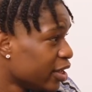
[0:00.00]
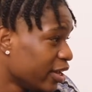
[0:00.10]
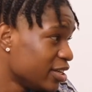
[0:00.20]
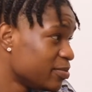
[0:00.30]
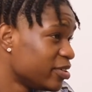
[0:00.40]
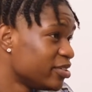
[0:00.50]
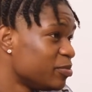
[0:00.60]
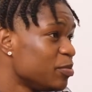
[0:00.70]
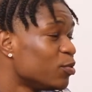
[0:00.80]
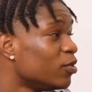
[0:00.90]
And as much as
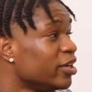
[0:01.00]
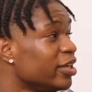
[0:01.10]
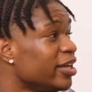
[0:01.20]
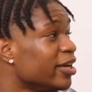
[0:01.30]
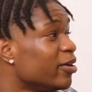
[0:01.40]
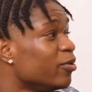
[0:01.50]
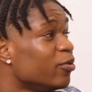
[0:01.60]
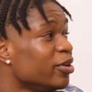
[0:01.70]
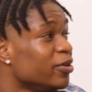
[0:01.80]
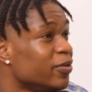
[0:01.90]
people want to hear
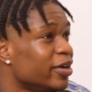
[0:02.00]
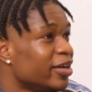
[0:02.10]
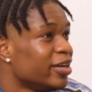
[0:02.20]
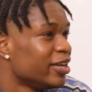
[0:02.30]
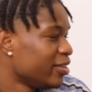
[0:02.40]
what you're wearing,